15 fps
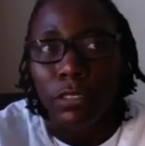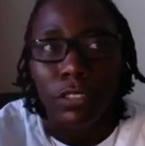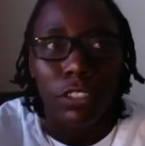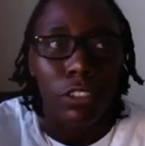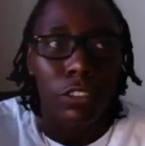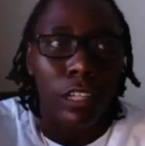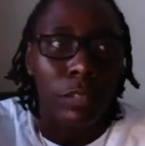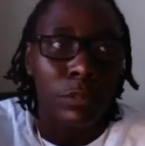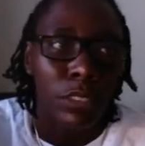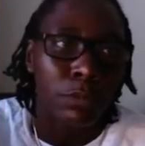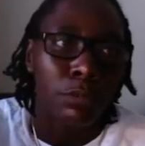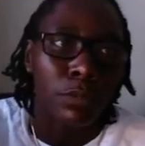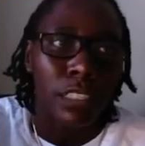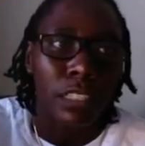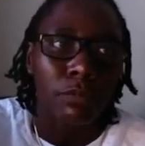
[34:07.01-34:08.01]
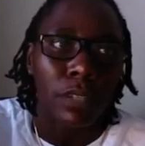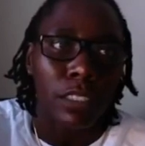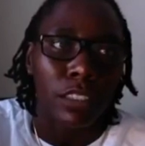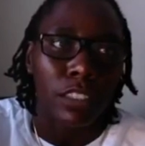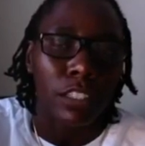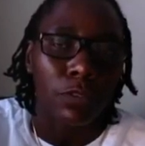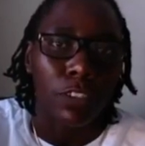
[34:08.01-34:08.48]
So I'm just setting
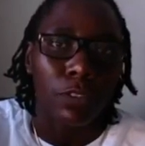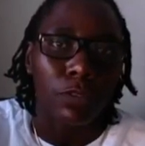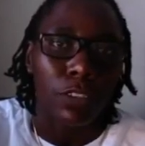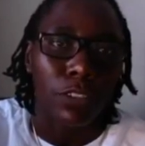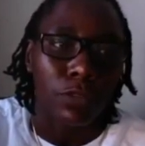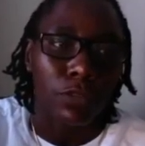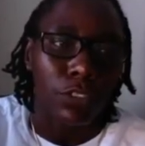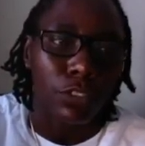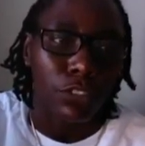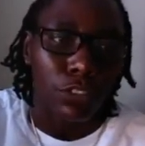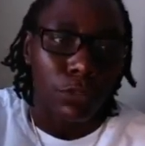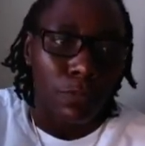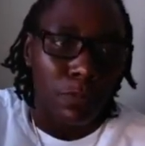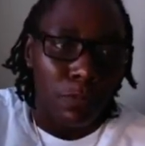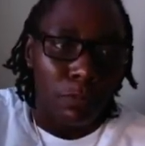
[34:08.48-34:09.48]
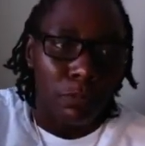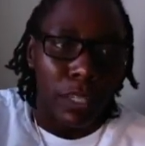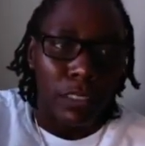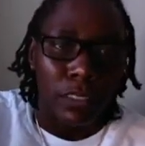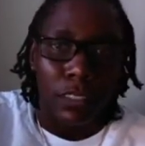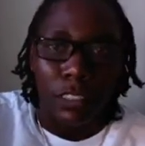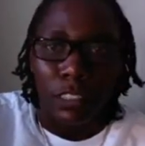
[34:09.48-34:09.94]
myself up for the future,
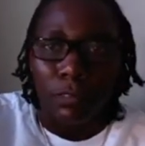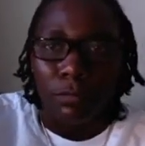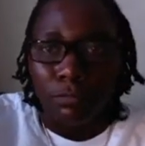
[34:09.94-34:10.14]
basically.